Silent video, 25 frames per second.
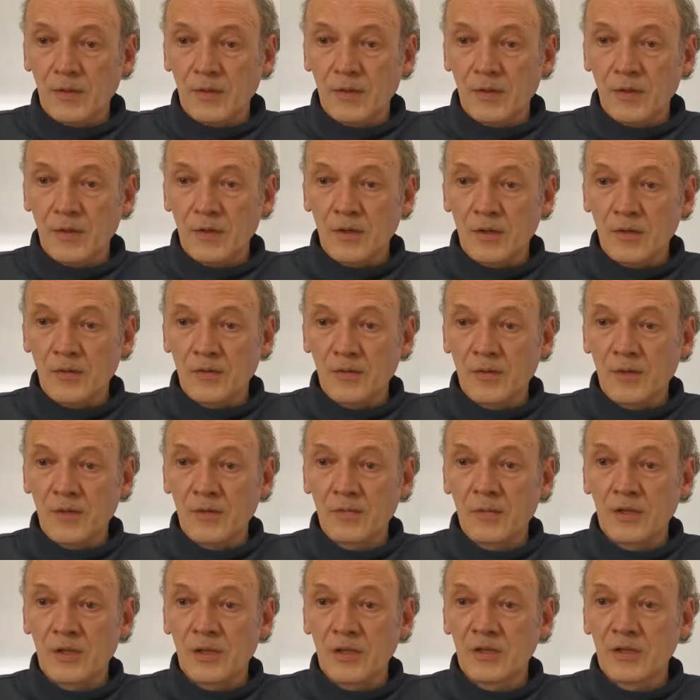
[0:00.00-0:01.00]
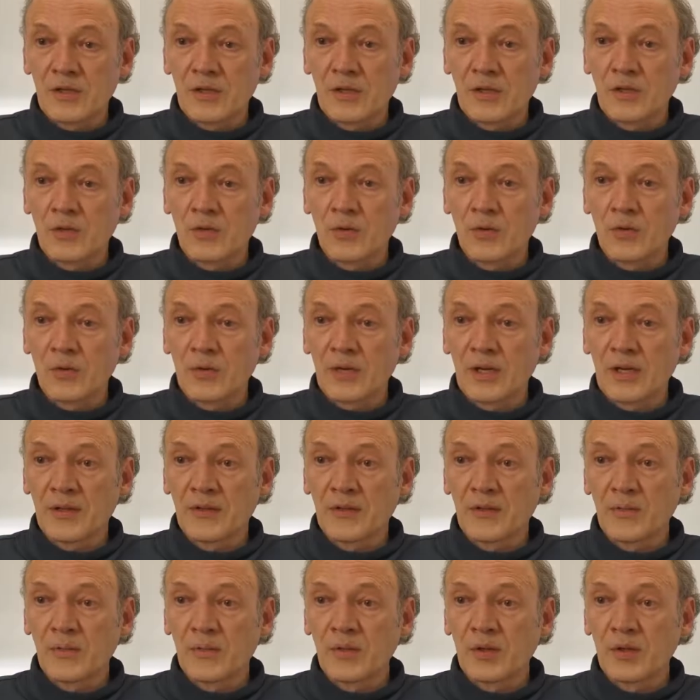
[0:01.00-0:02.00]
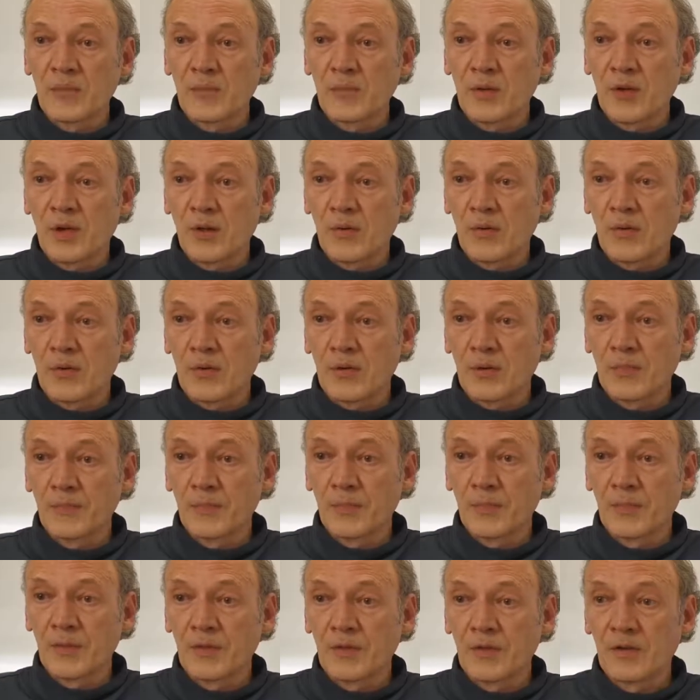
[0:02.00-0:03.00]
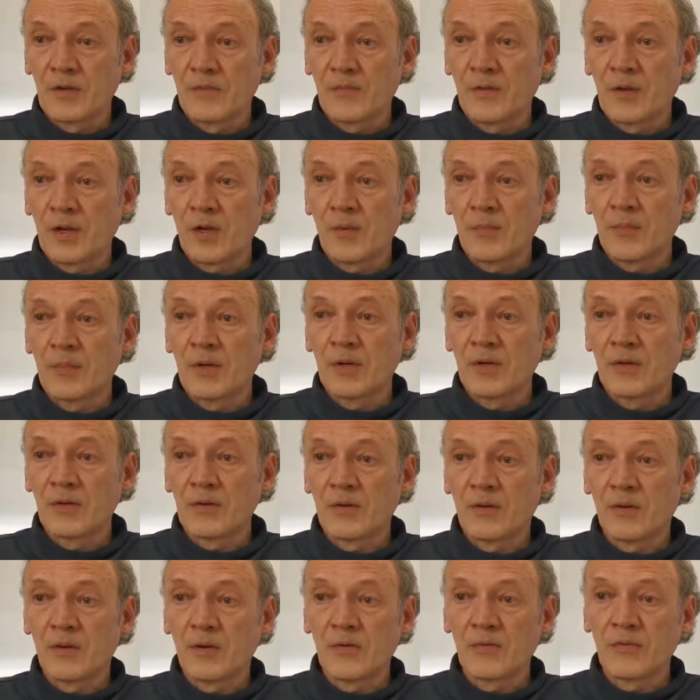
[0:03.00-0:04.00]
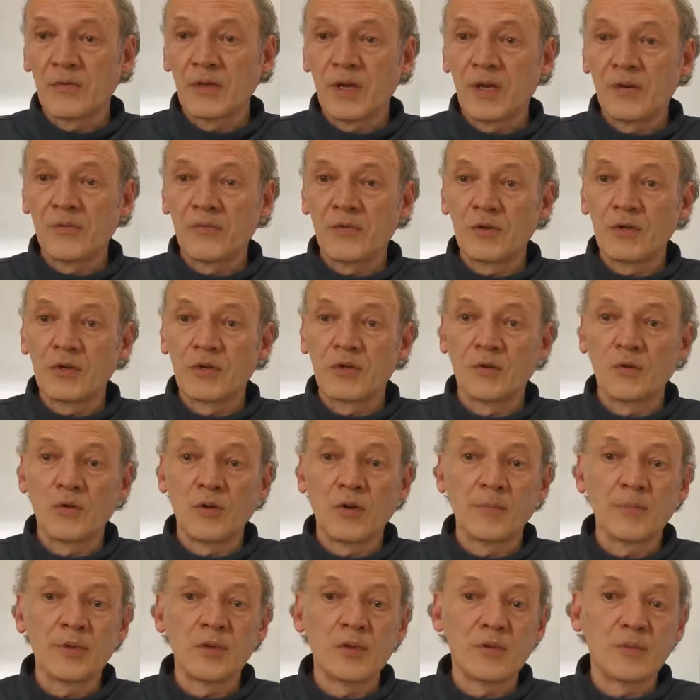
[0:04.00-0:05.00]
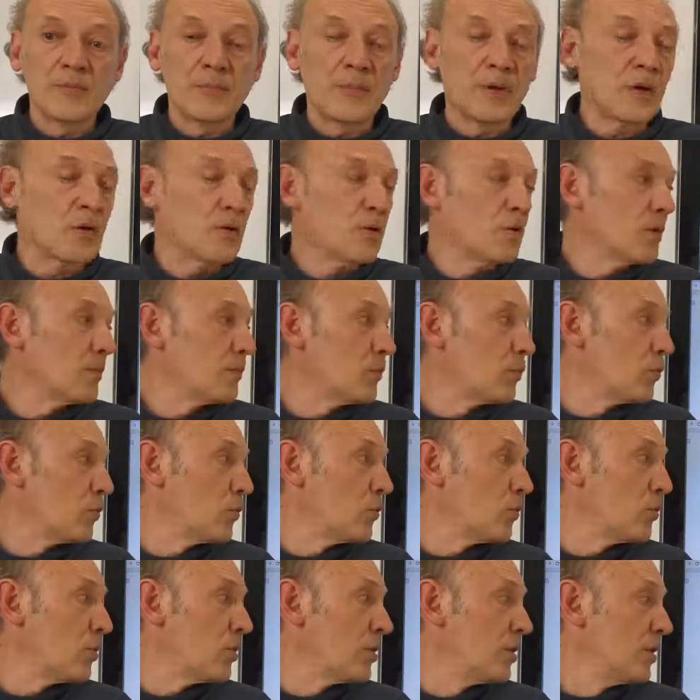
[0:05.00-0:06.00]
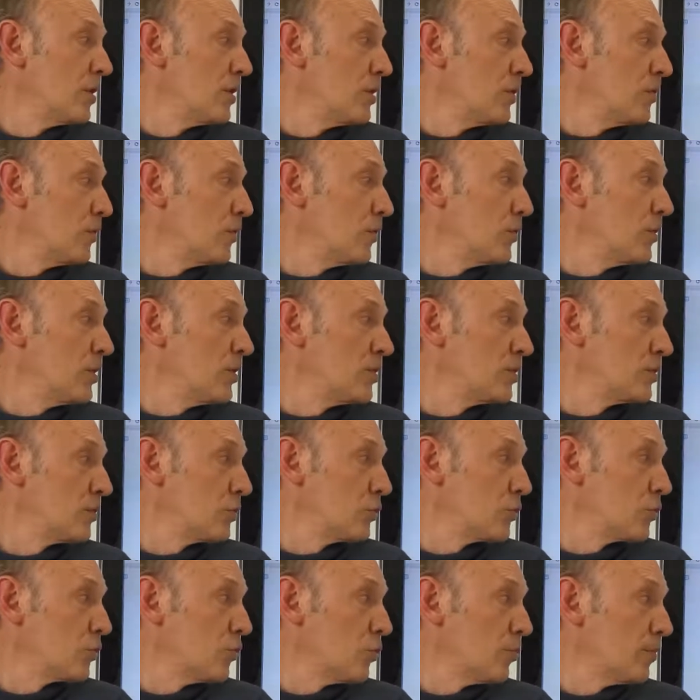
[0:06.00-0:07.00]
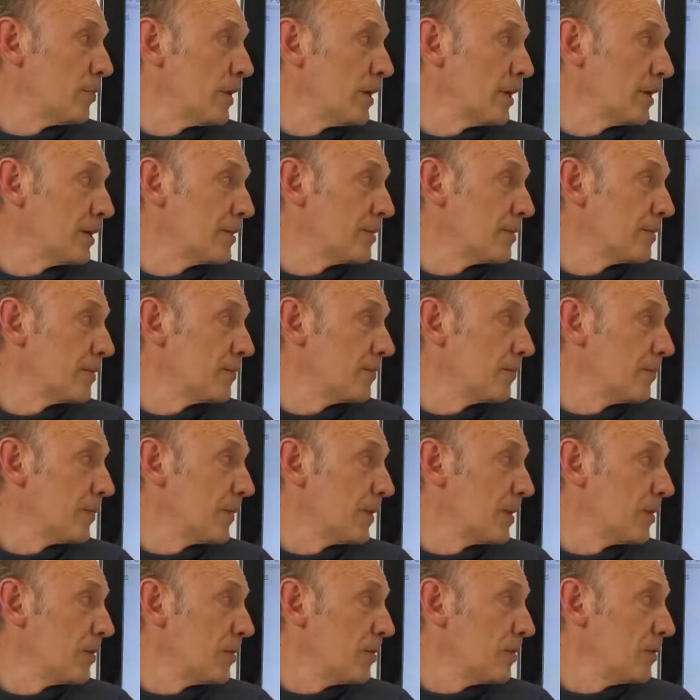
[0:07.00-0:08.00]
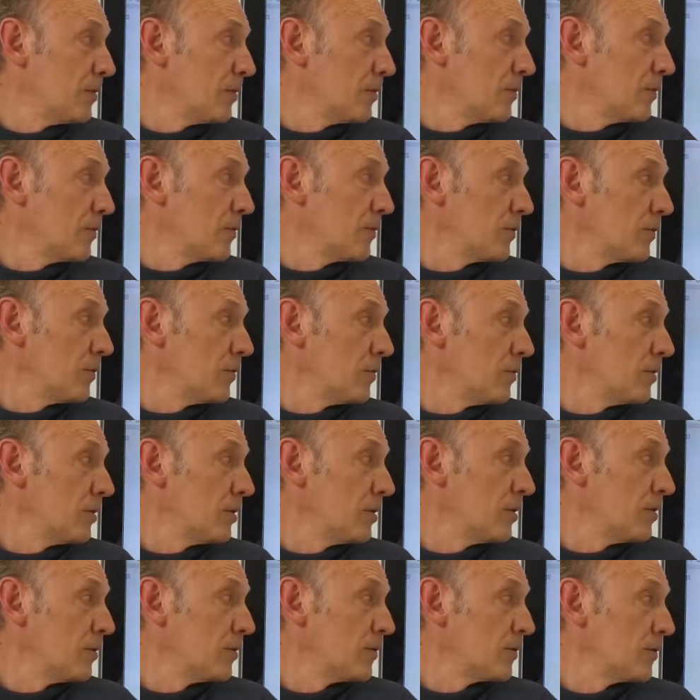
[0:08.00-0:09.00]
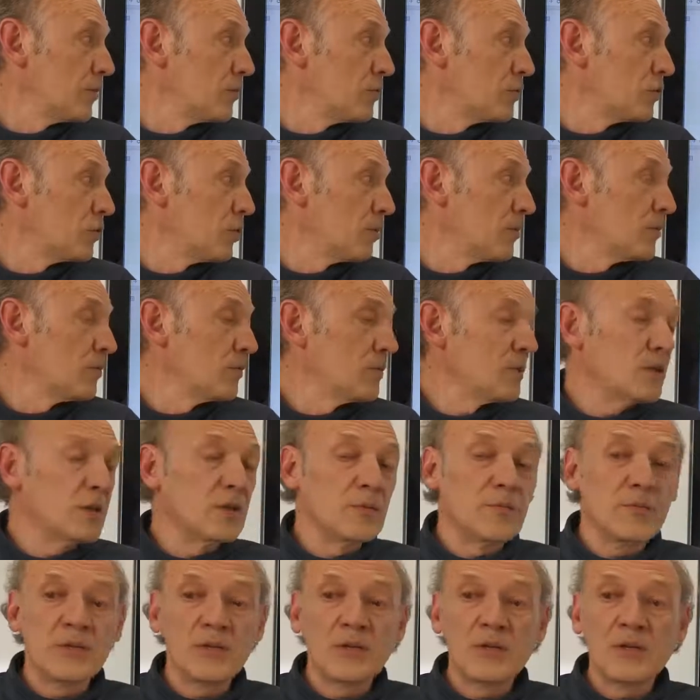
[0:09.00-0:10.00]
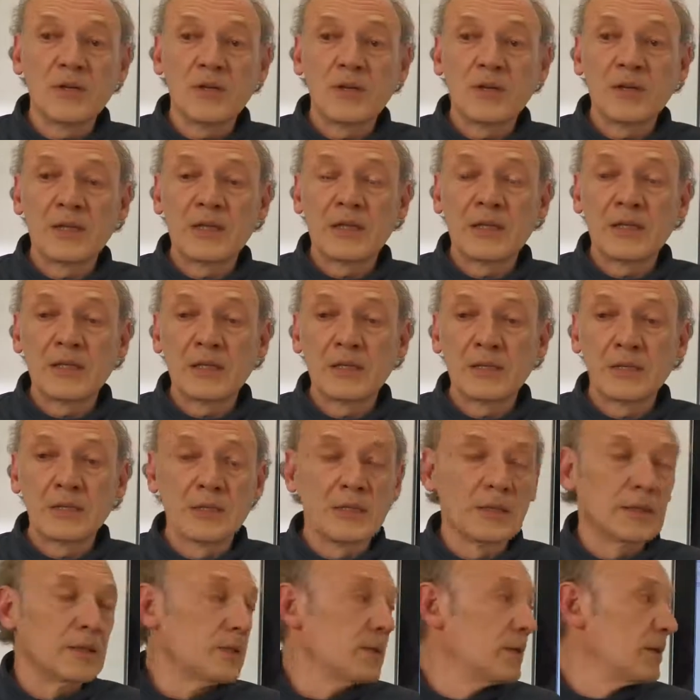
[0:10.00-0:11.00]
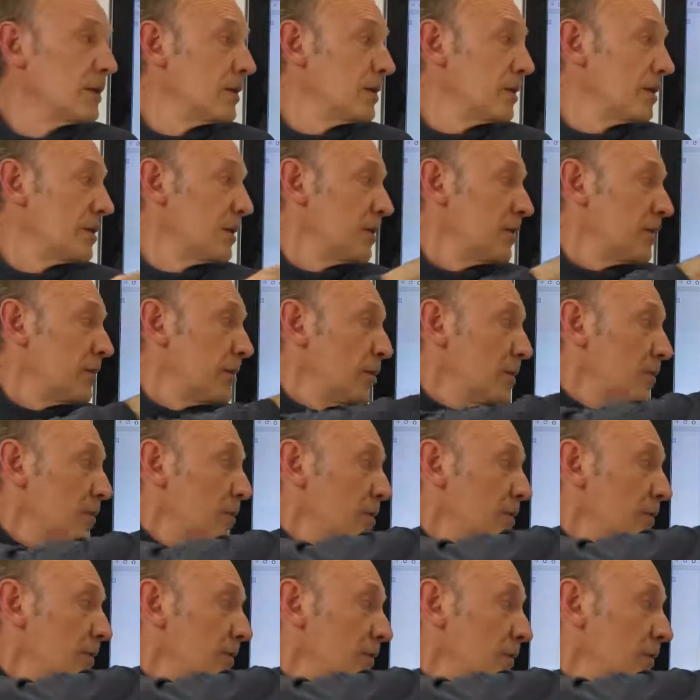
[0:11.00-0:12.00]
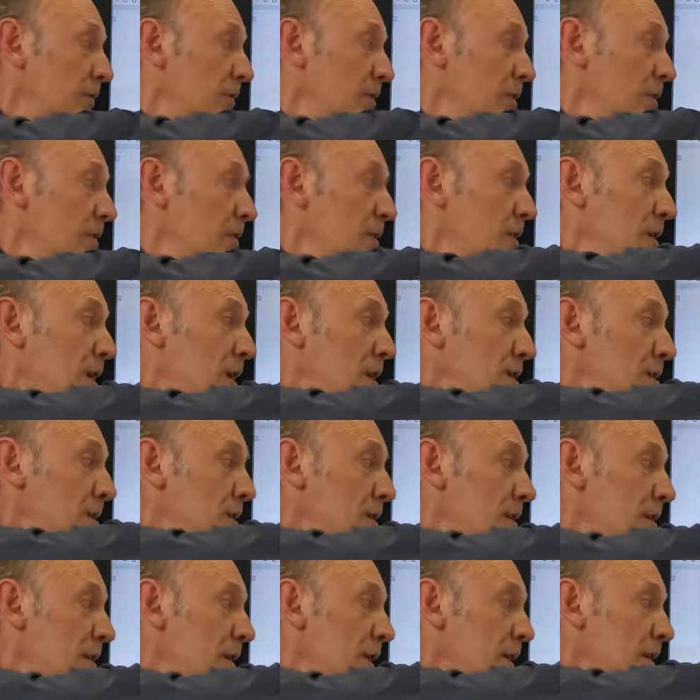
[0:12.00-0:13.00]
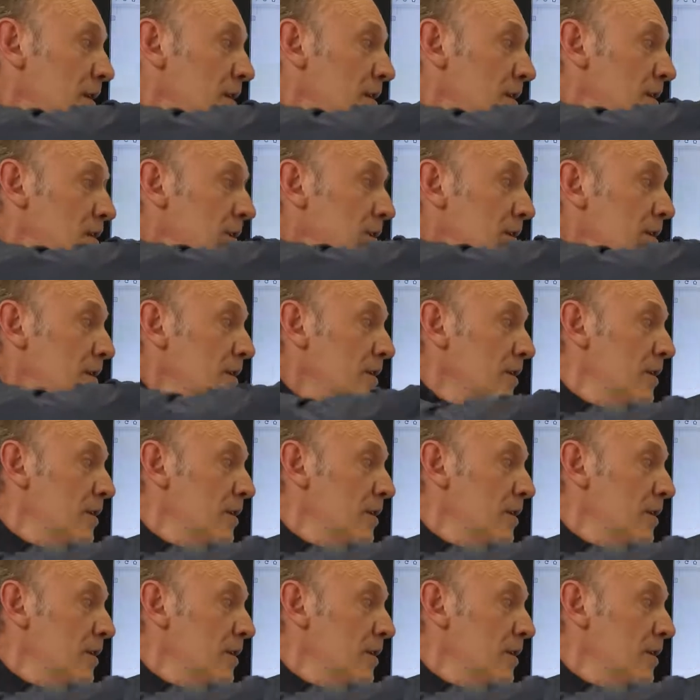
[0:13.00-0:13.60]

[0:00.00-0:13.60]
Yeah, then we can take a look at the wind power, the development of the average nominal power per wind turbine. So here's the German Wikipedia link, and there you can see in 1990